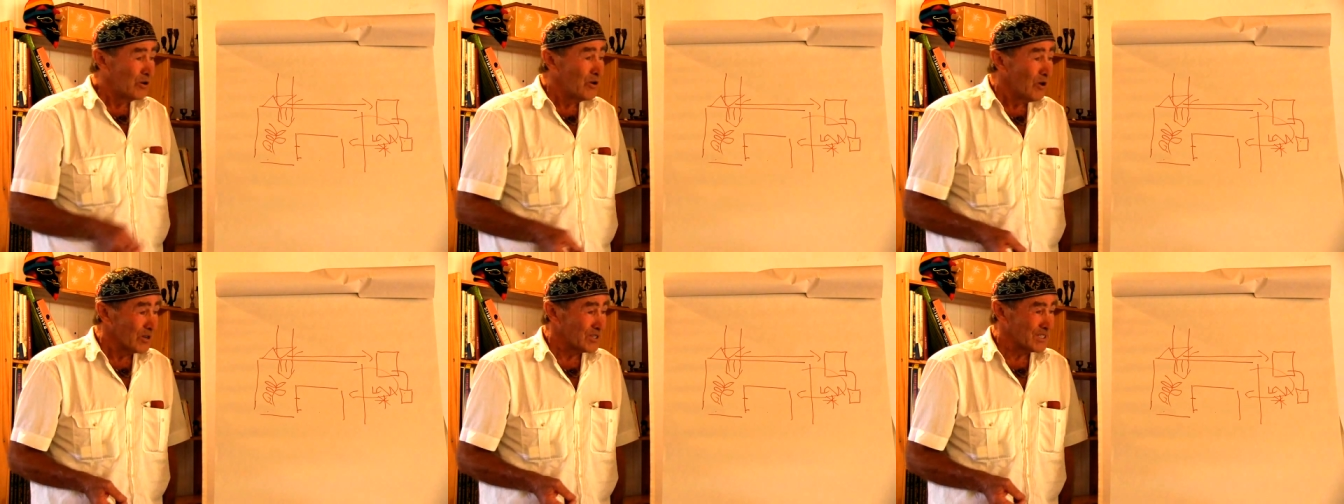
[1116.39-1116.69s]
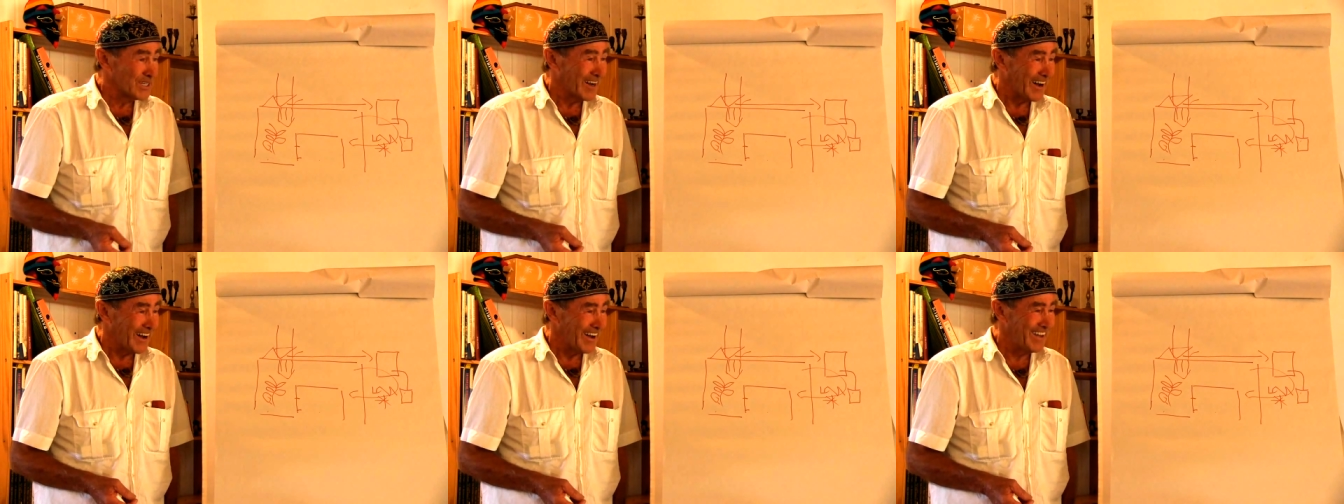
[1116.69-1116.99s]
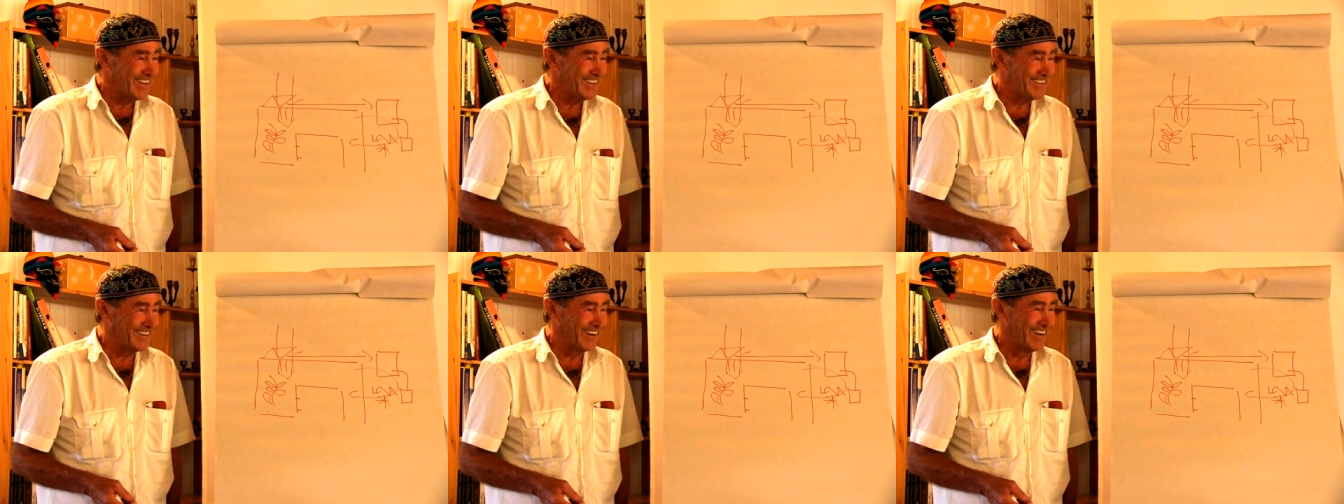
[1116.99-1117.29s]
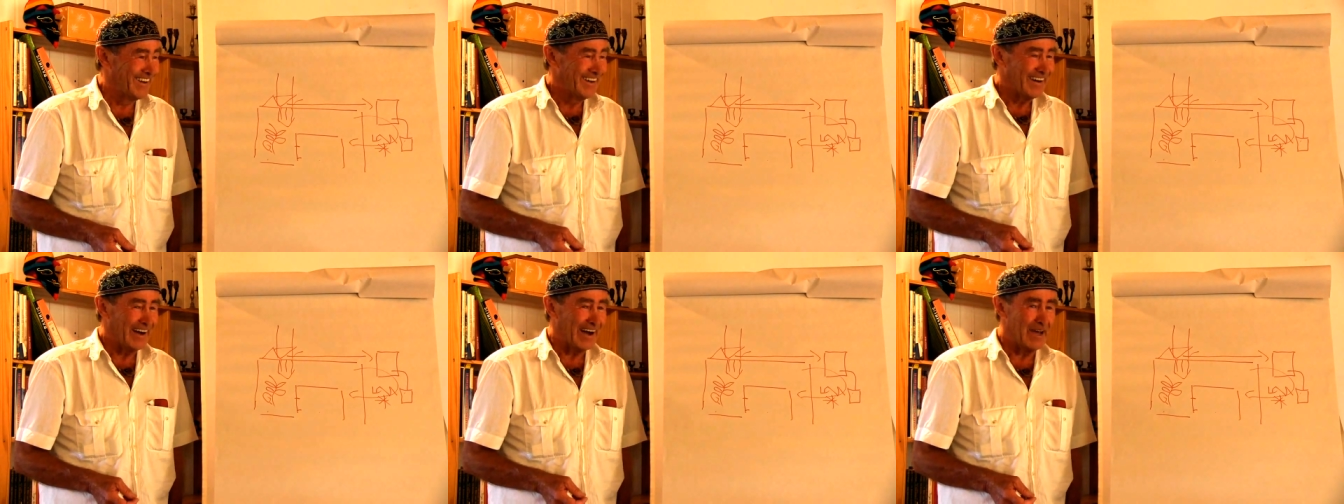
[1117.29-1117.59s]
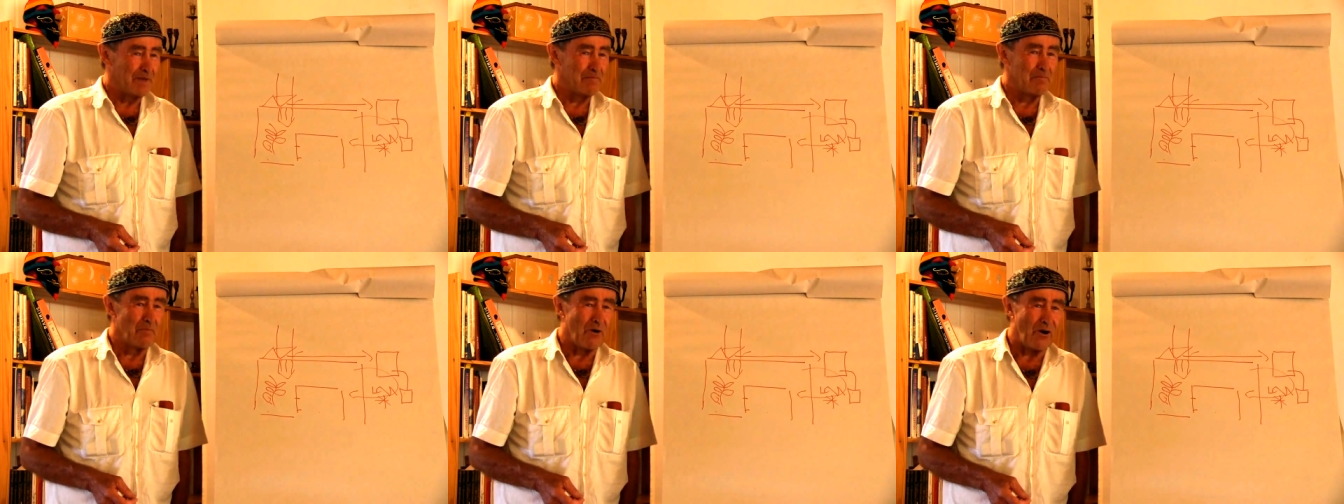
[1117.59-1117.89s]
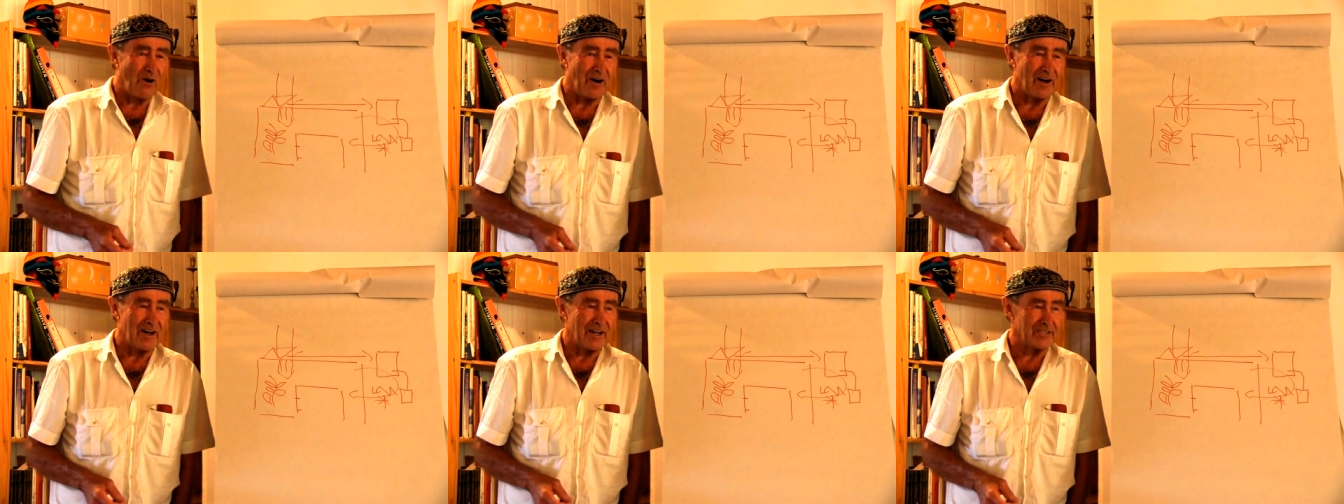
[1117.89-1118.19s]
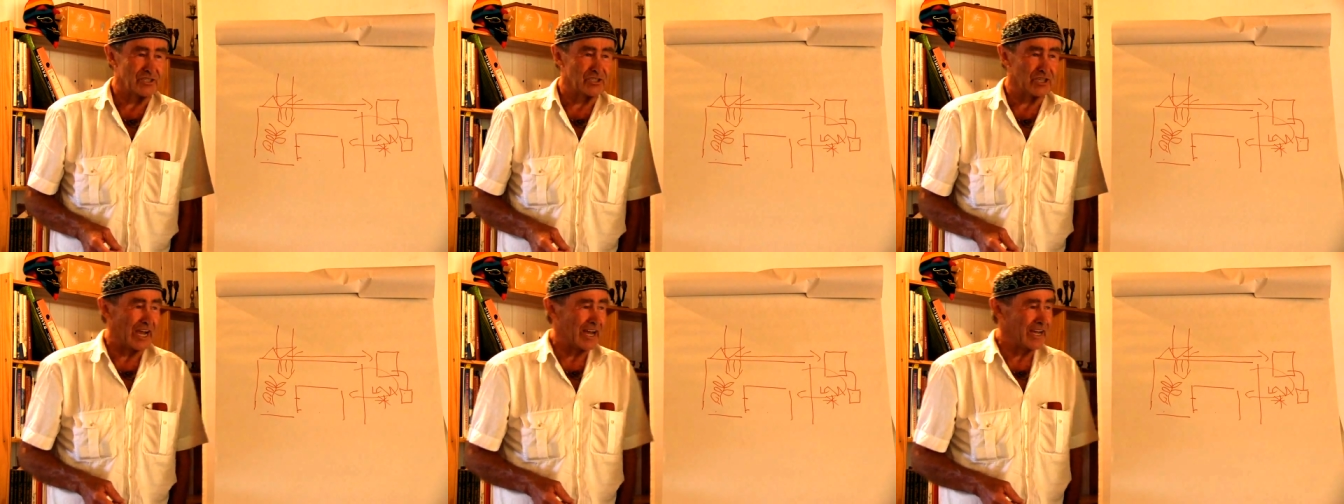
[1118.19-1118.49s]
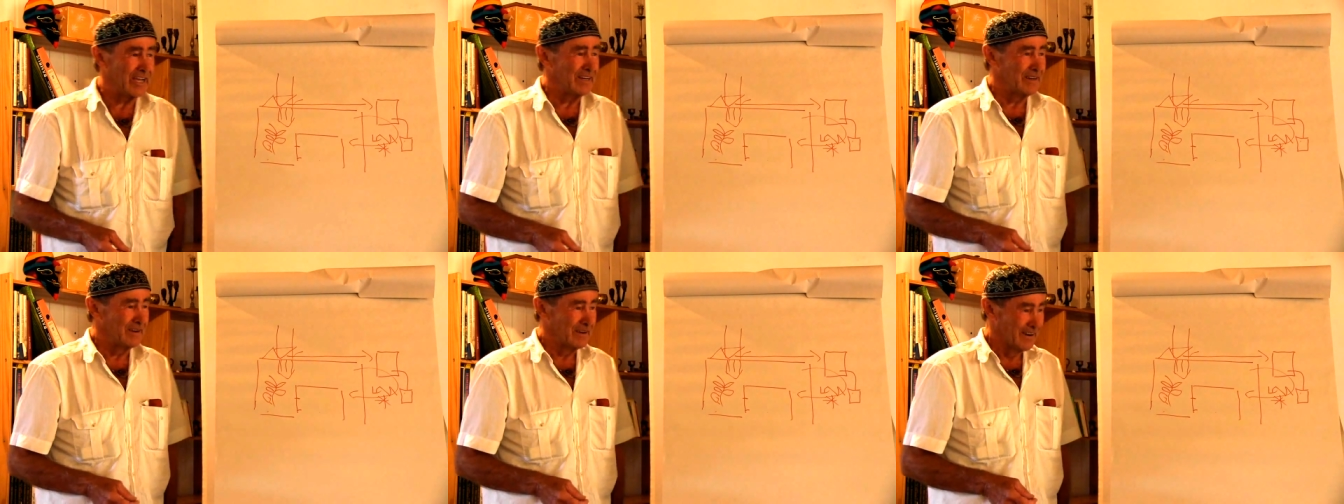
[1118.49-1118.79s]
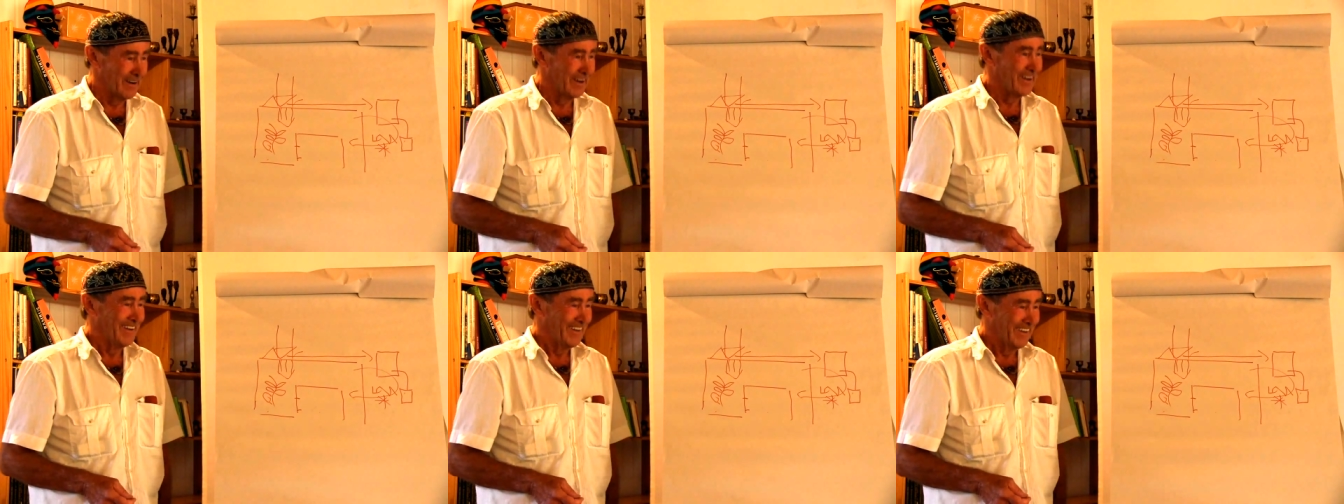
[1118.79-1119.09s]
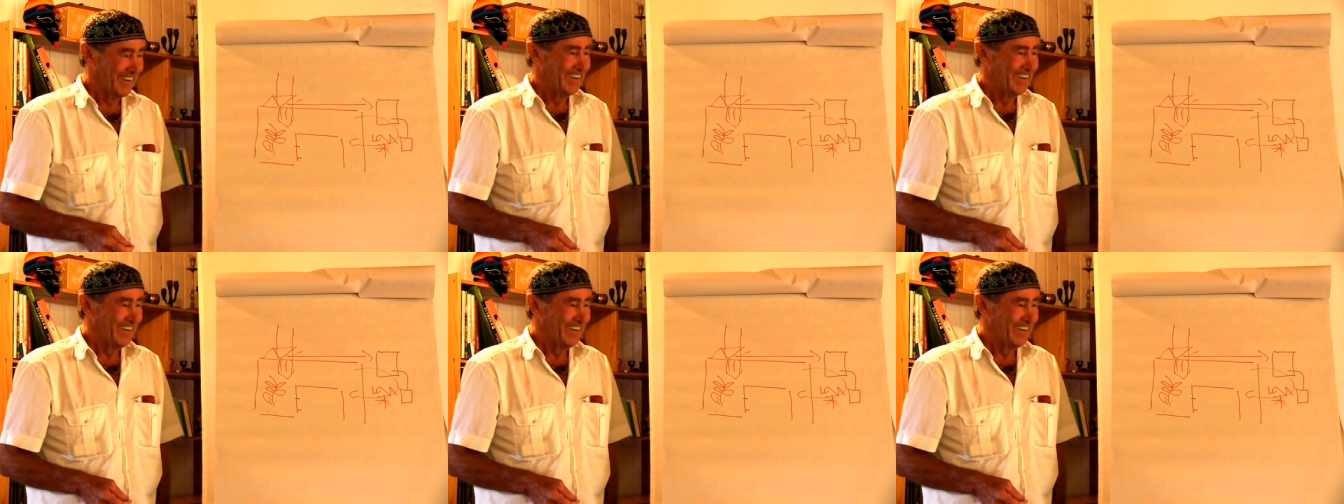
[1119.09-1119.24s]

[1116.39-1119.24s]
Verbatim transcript: your side. I'm more a Jain.